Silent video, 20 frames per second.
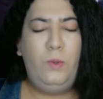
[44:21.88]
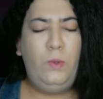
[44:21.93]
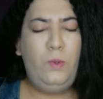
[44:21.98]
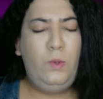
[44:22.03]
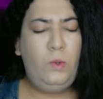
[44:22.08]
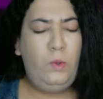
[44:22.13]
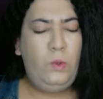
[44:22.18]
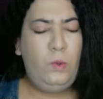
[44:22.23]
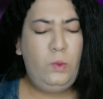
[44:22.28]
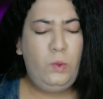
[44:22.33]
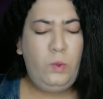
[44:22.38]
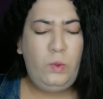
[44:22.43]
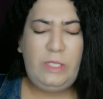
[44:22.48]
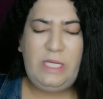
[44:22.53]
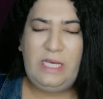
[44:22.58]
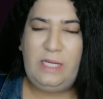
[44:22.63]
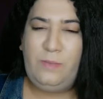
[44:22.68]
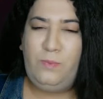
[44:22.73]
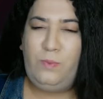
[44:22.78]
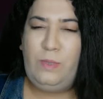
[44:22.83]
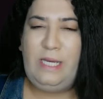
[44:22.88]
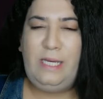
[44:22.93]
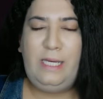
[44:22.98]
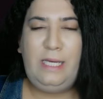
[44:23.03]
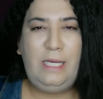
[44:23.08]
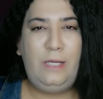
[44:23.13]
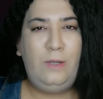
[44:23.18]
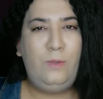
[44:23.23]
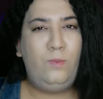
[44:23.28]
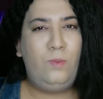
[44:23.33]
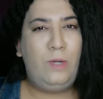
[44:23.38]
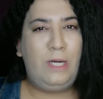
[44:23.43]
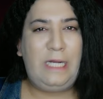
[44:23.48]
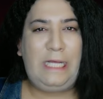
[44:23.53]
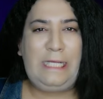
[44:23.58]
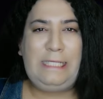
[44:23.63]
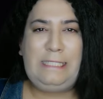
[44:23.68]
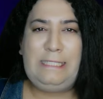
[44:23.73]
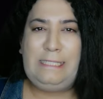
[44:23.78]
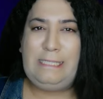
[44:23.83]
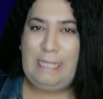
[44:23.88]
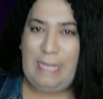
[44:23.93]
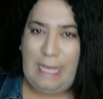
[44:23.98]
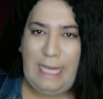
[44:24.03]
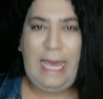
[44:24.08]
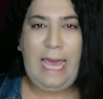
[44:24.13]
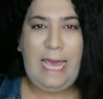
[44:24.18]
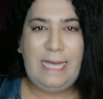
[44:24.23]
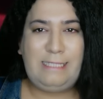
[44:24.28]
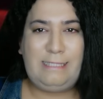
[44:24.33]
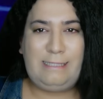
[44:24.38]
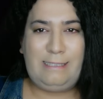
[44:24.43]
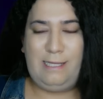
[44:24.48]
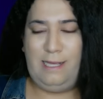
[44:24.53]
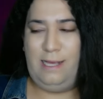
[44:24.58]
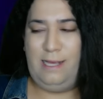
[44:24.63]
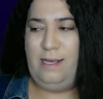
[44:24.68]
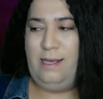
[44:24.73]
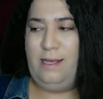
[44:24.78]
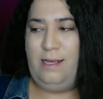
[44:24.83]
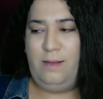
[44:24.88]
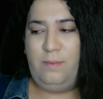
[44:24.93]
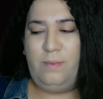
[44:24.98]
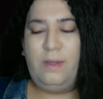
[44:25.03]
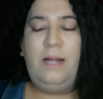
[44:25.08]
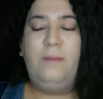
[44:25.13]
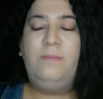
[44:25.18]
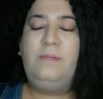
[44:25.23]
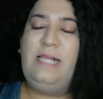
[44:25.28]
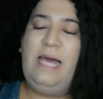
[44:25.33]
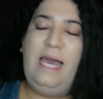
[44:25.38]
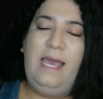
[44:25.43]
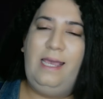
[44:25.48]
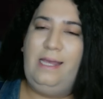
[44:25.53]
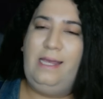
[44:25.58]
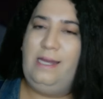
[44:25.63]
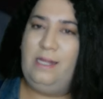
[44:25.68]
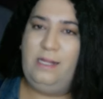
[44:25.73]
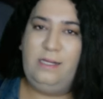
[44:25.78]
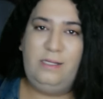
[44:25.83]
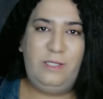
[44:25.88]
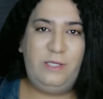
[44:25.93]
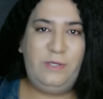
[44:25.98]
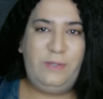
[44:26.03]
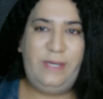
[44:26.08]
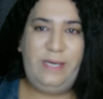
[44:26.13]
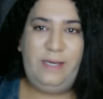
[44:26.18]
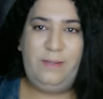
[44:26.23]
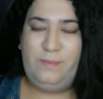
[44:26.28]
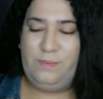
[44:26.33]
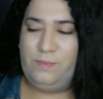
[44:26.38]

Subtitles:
ooh, did we want to see it. But I'm glad he didn't do it.